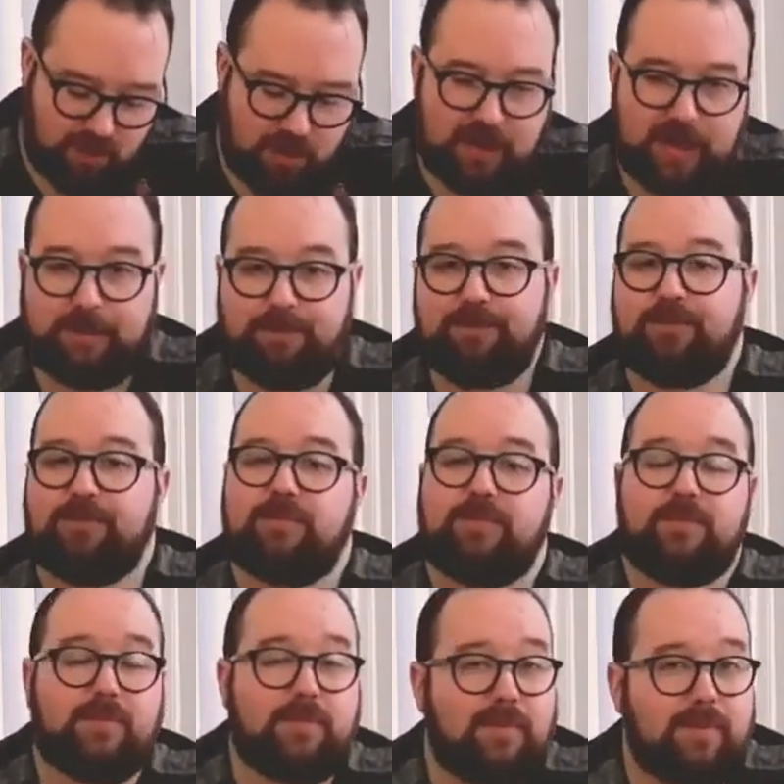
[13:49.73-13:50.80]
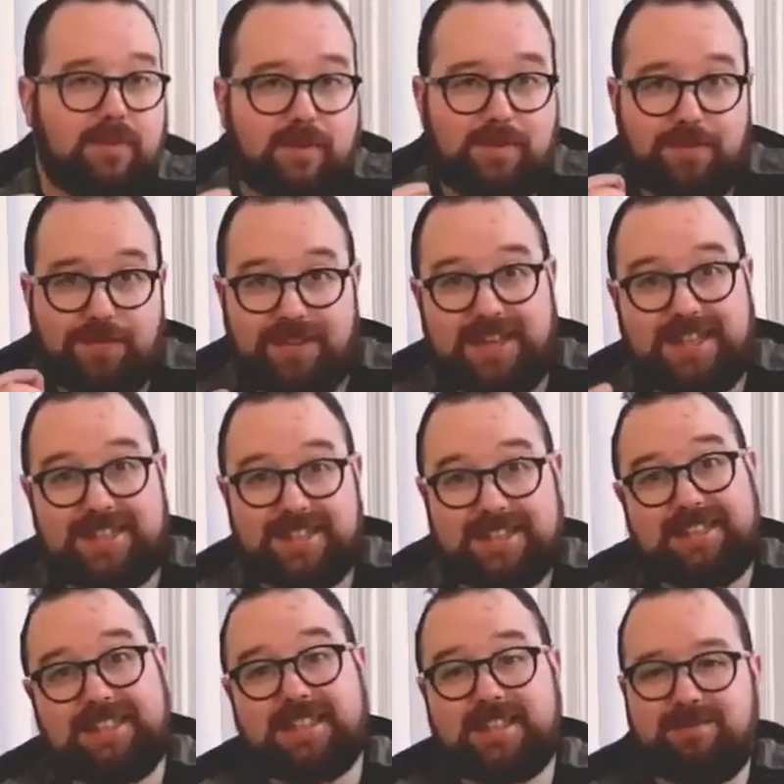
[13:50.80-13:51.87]
Okay, this
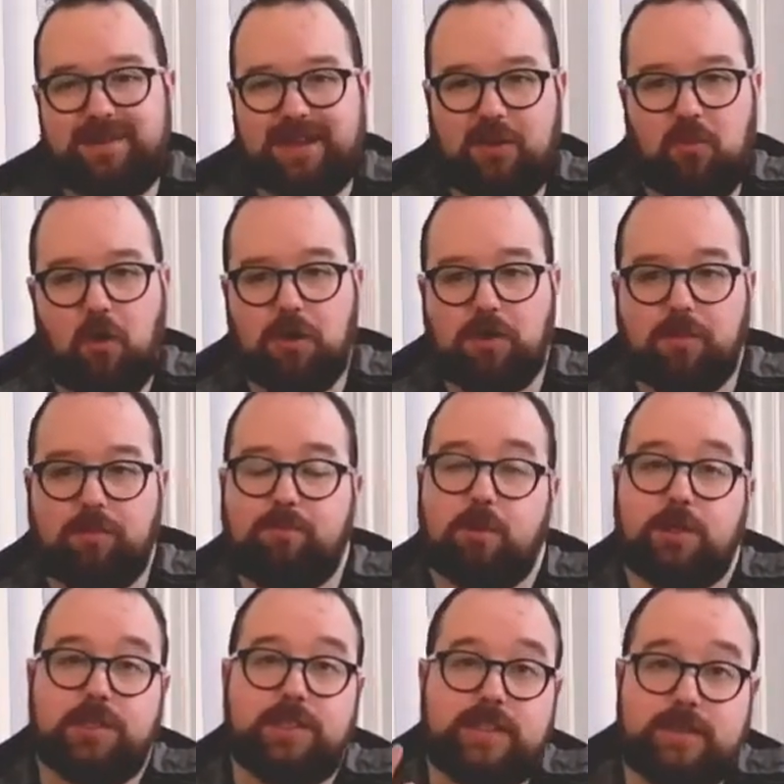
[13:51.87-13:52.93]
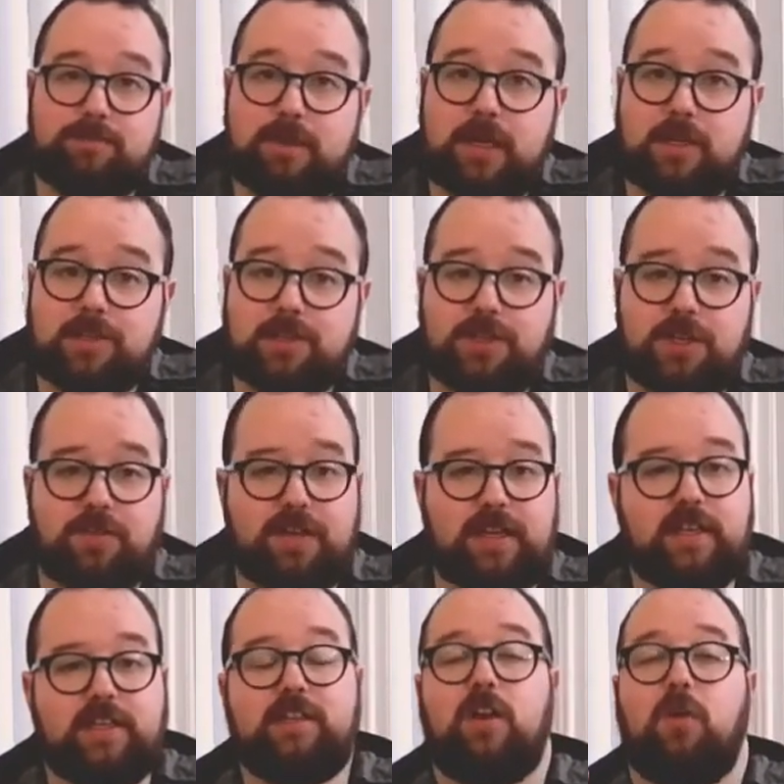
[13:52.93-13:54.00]
is the big one. Put your seatbelts on your
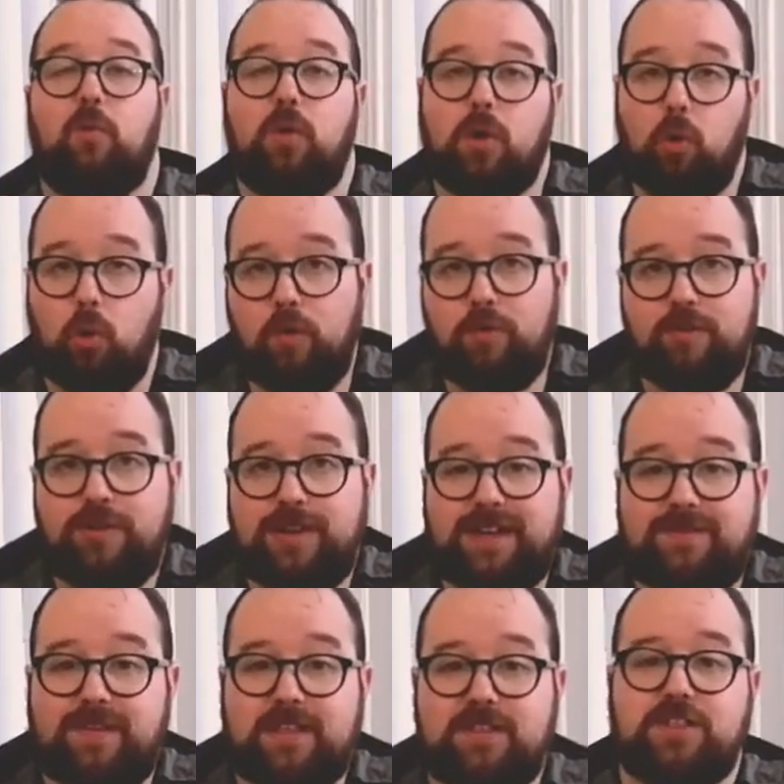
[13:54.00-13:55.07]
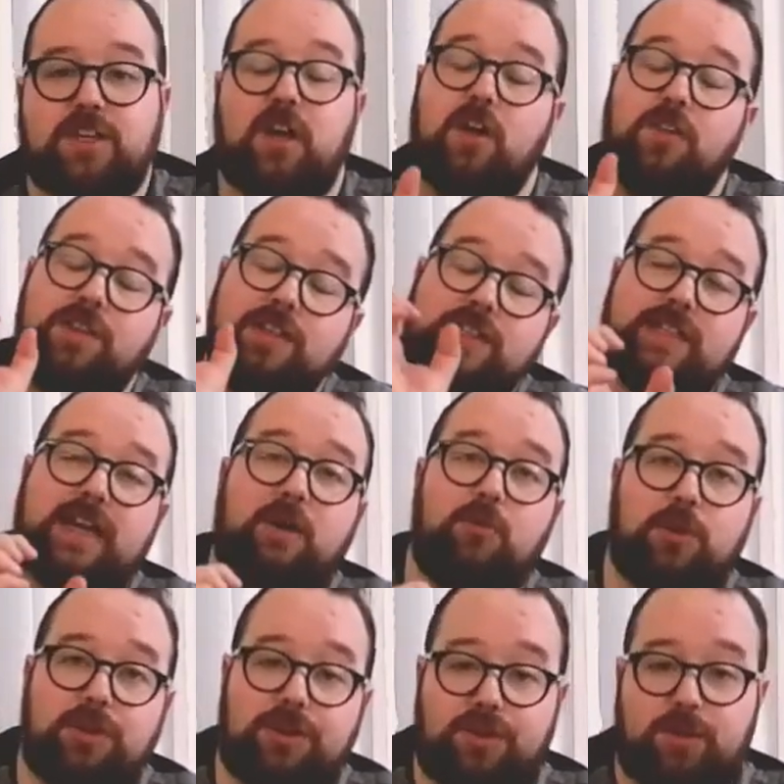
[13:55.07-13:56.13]
ears, we're going for an adventure, this is how
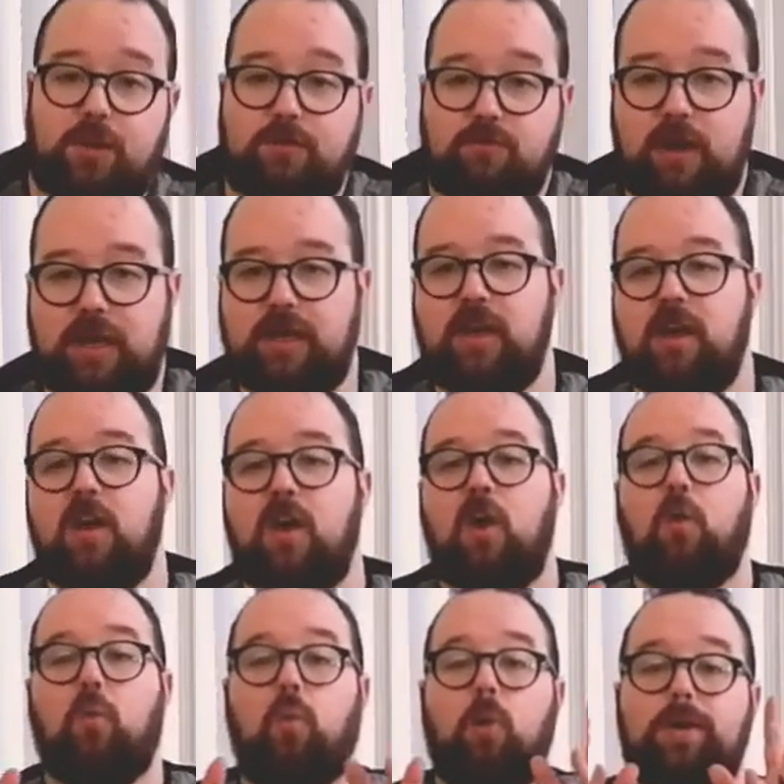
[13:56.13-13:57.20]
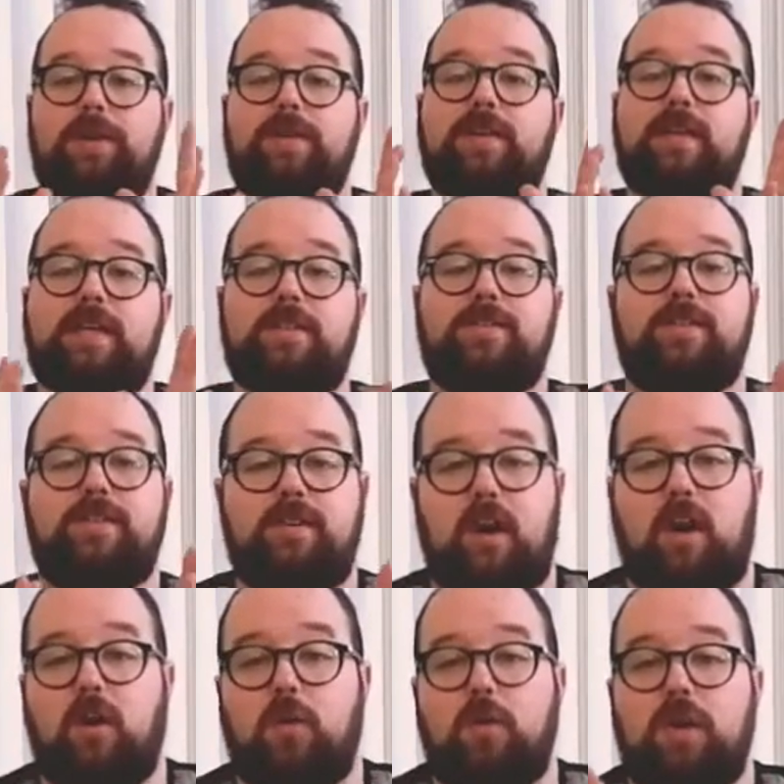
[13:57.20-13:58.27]
we're going to do it, right? What you need to
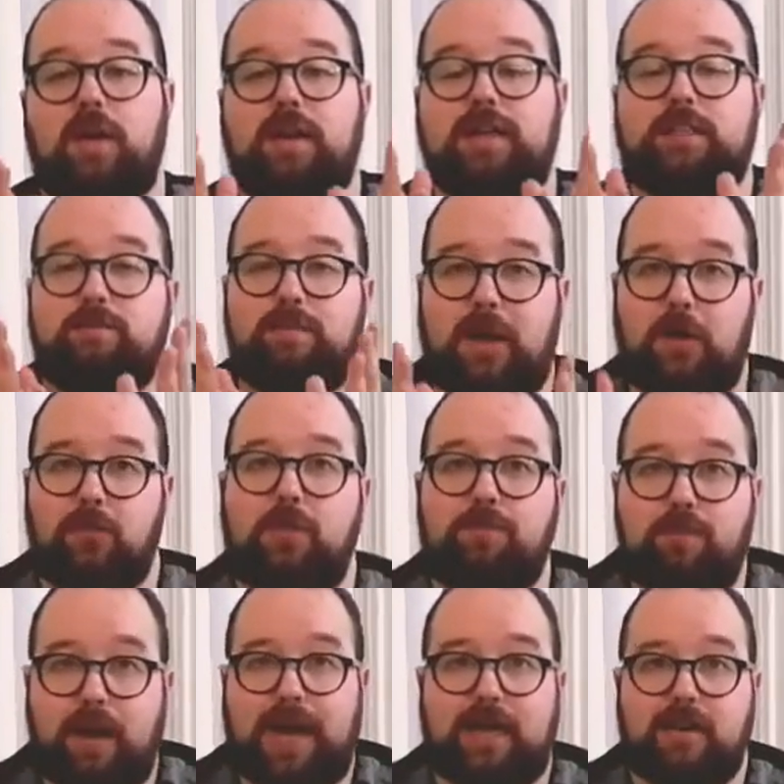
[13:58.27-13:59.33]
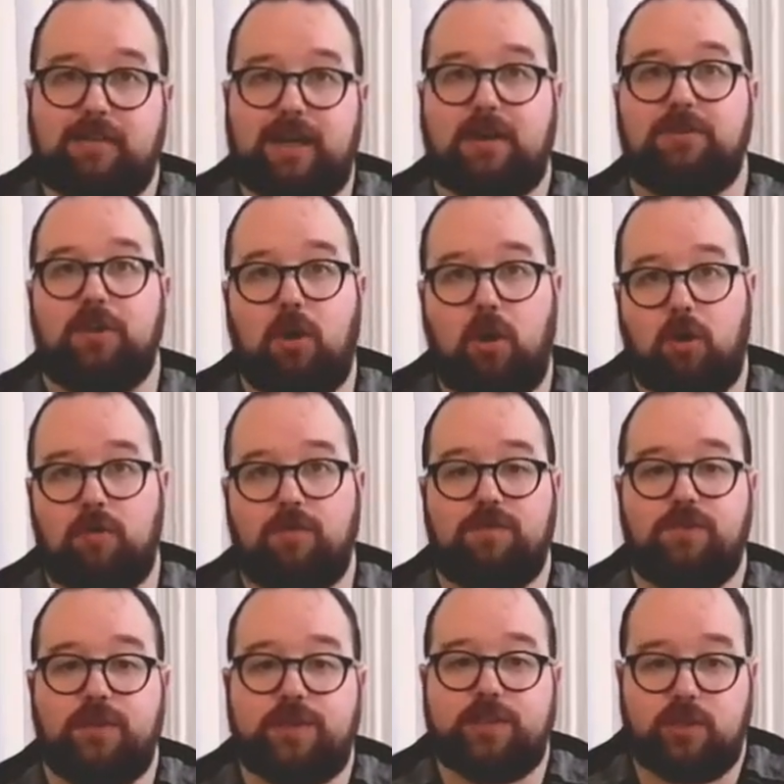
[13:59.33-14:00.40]
know is about the background
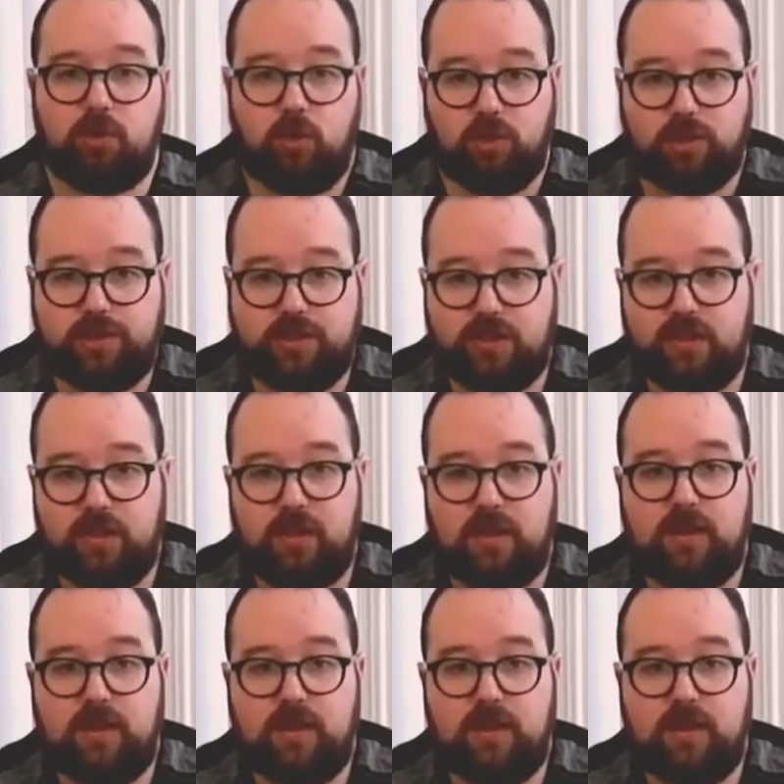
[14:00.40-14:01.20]
of the source.